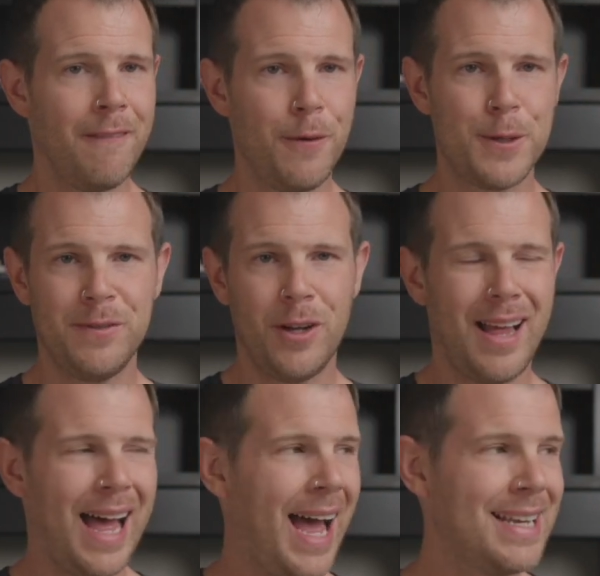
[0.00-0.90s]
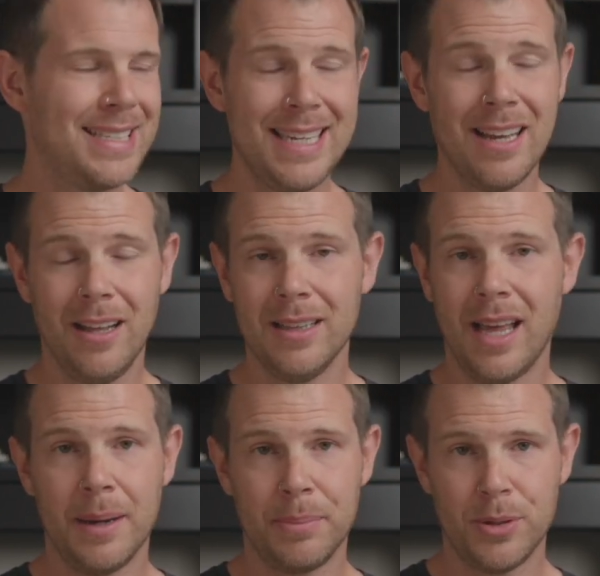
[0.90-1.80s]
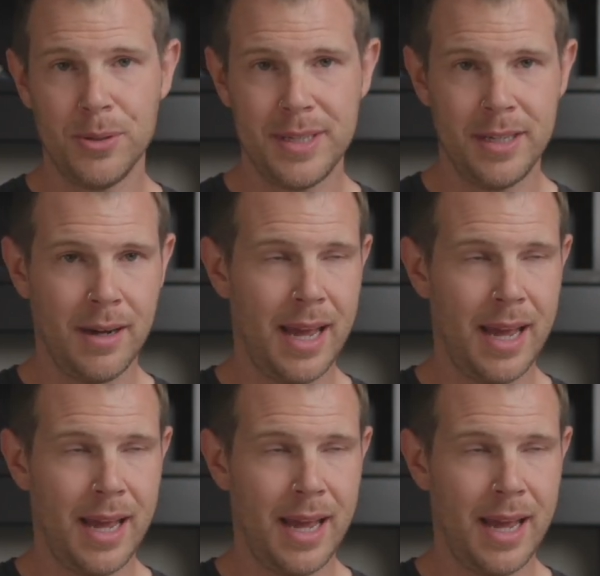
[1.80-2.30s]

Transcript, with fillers: First of all, I see a lot of pros here.